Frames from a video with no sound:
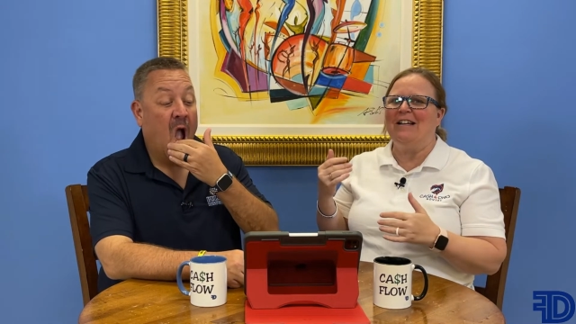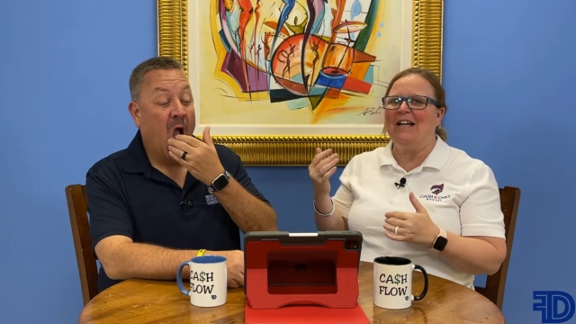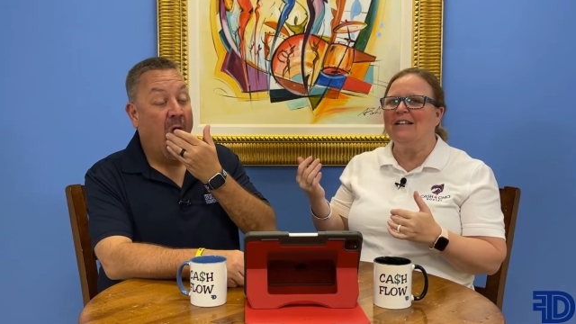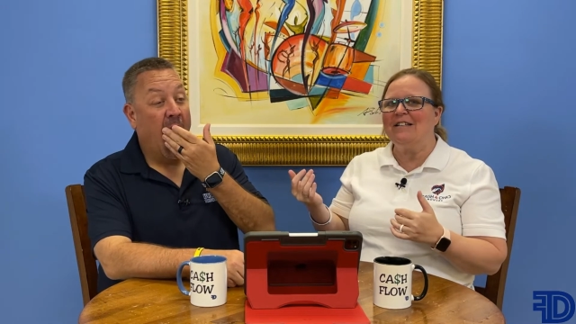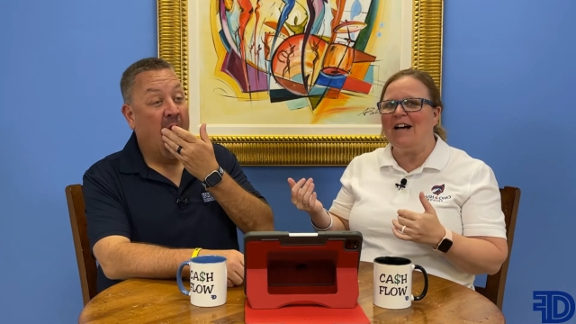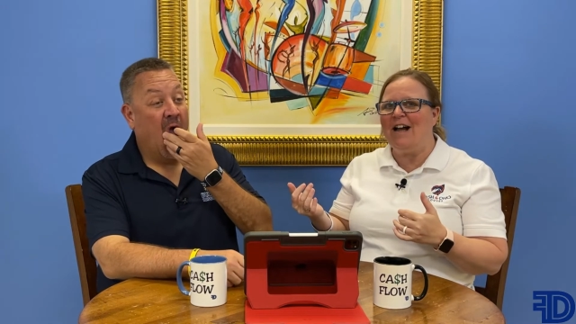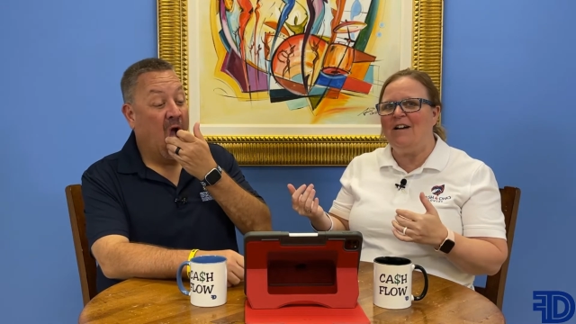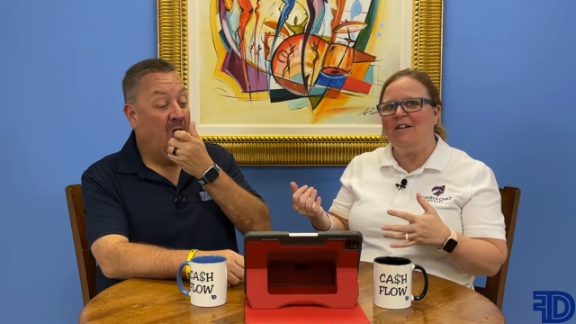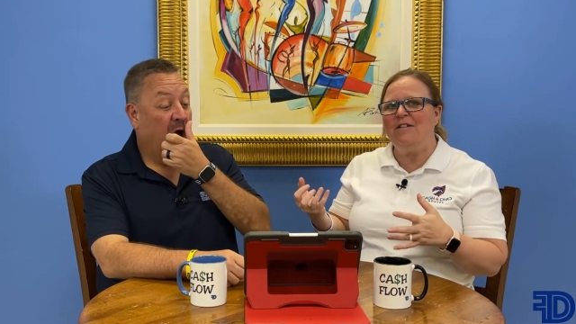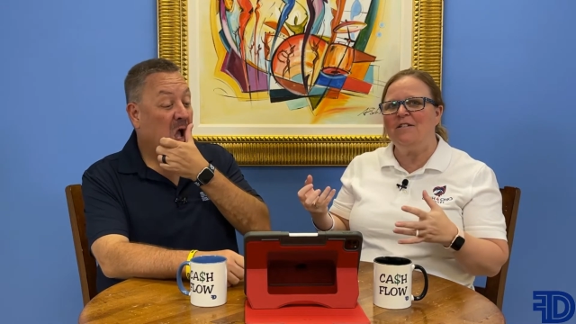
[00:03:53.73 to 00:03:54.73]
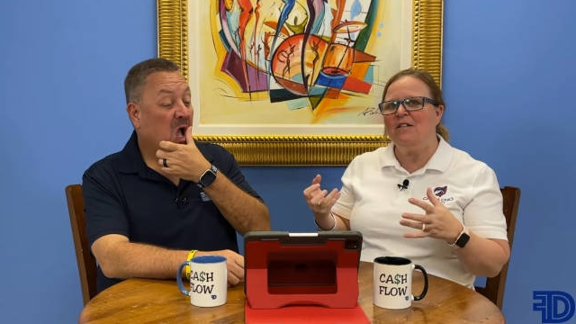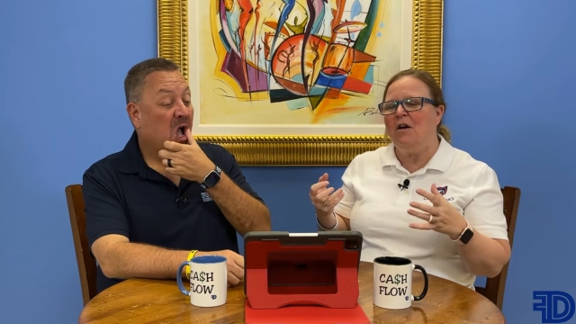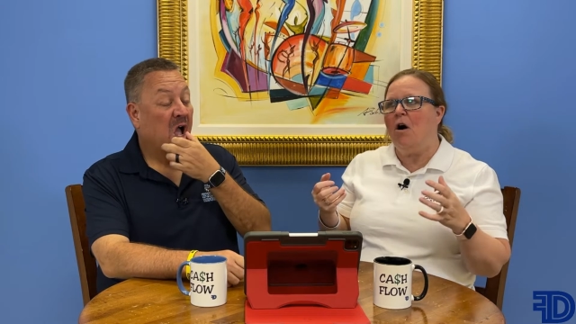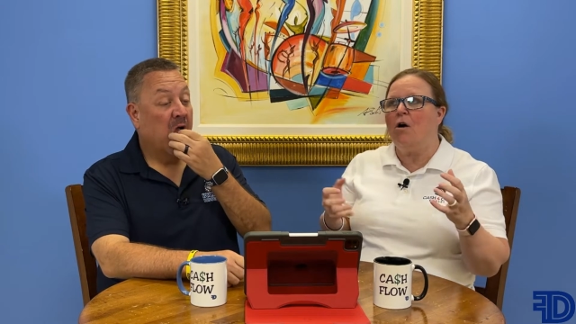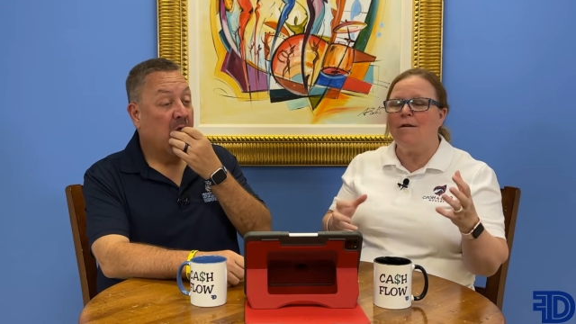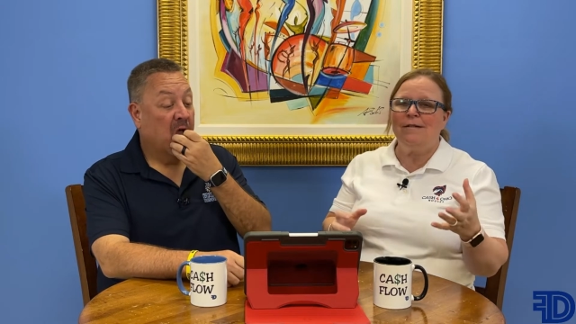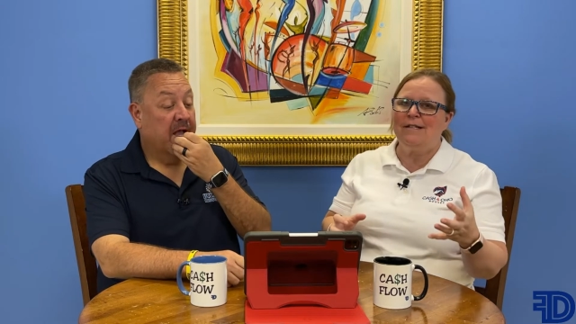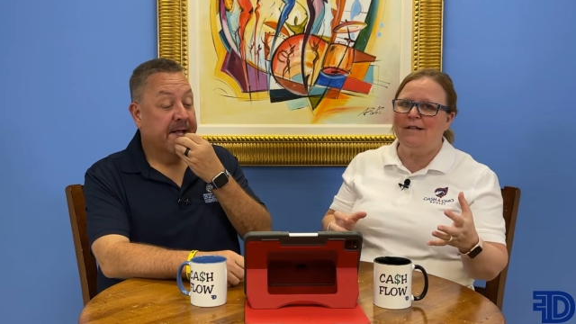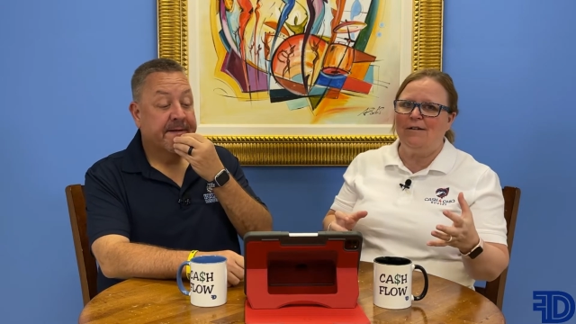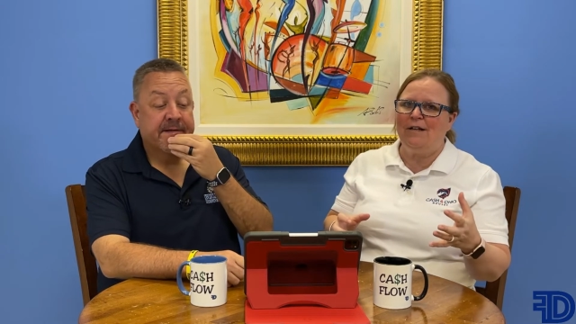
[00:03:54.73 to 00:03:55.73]
Speaker 1: kick the tires, aren't
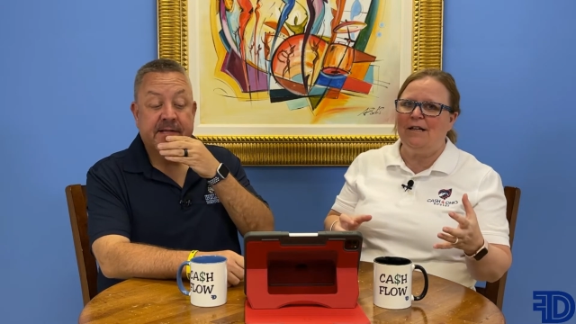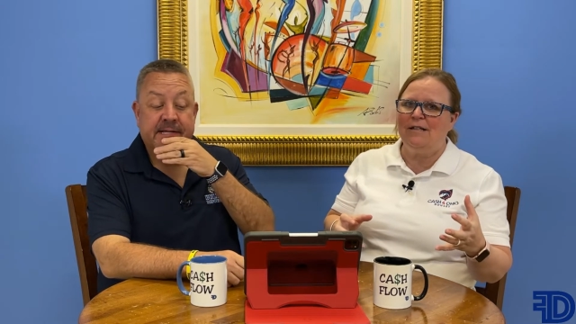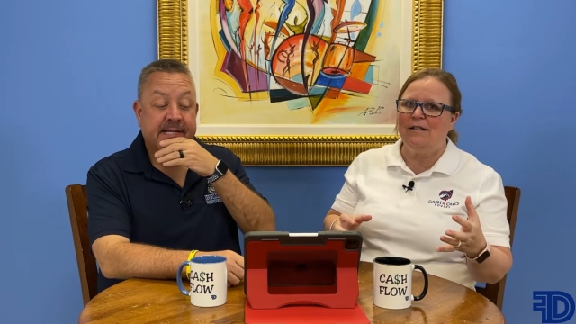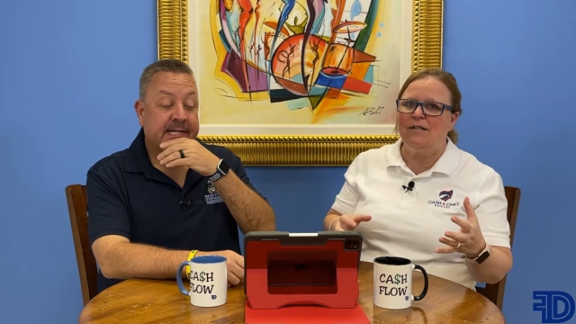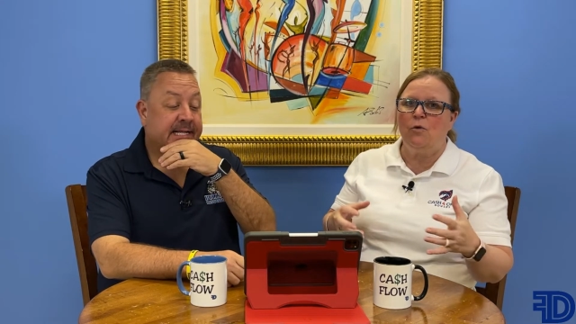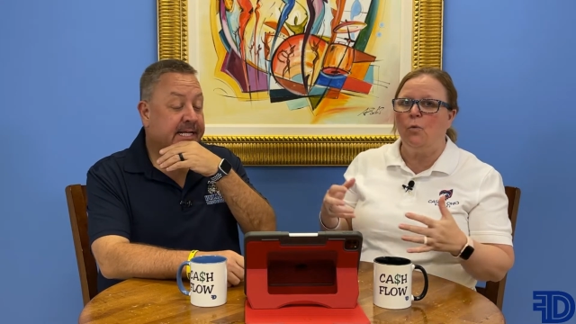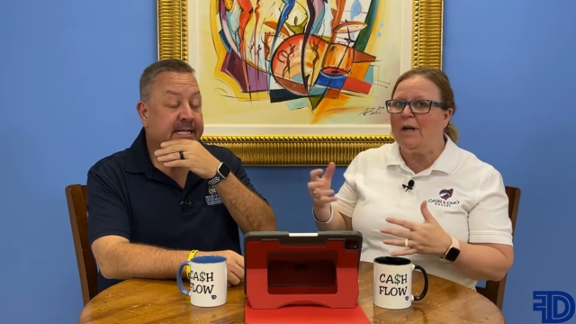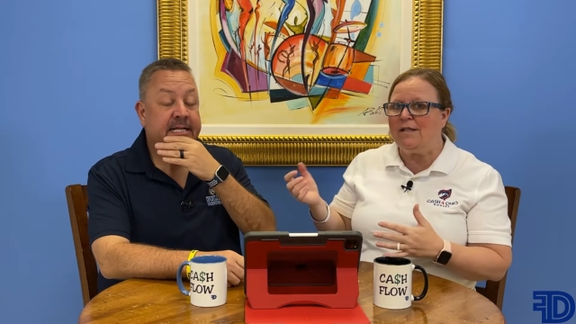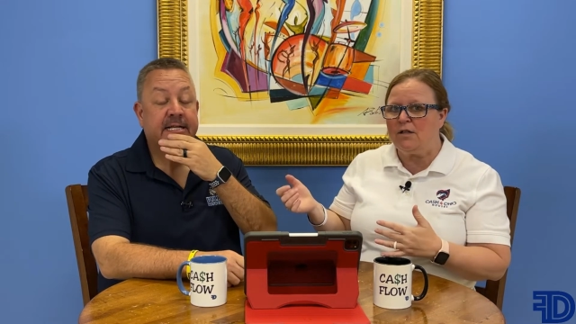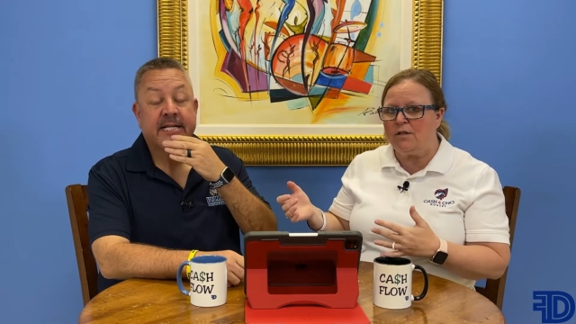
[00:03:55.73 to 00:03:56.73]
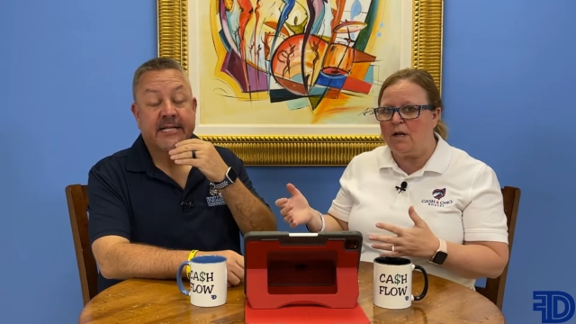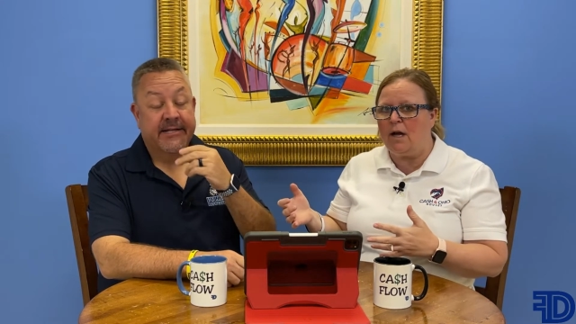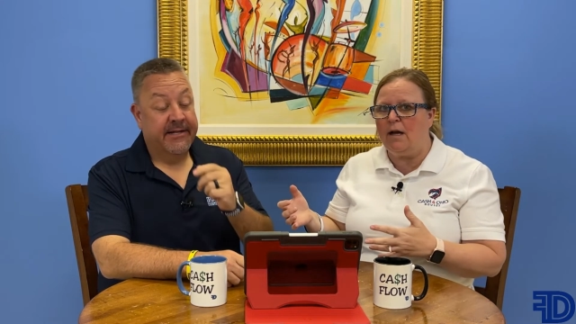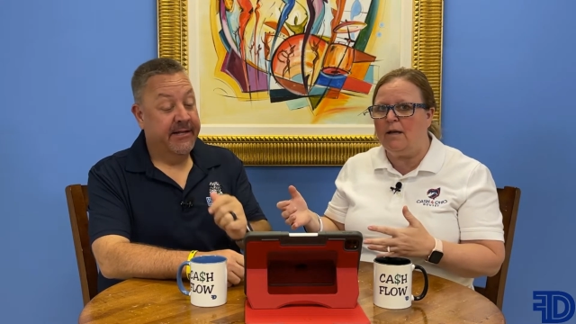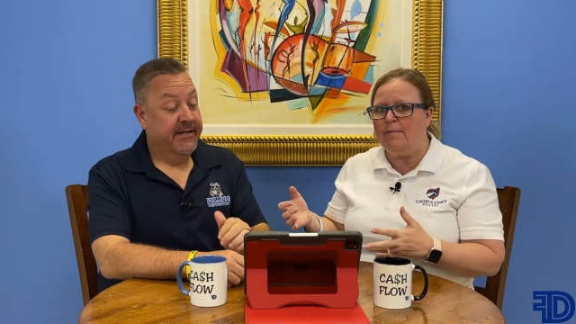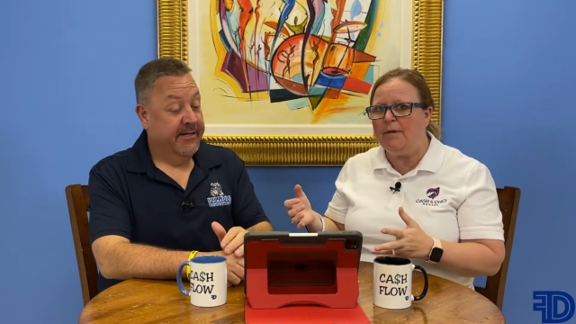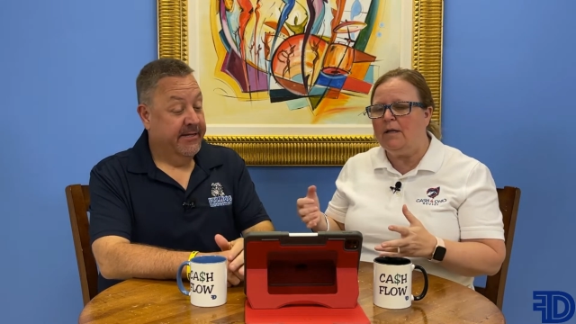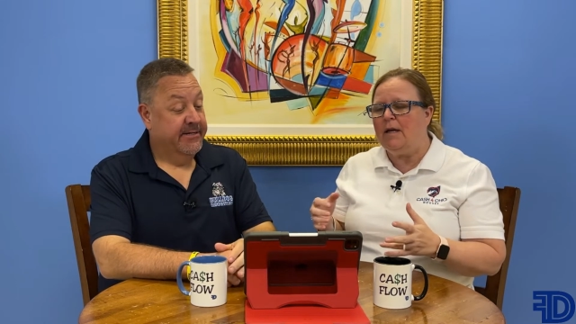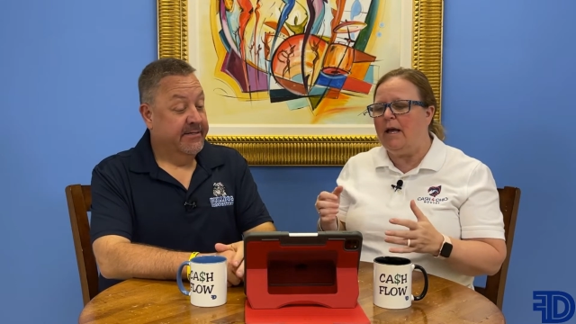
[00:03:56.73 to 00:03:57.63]
serious, waste our time.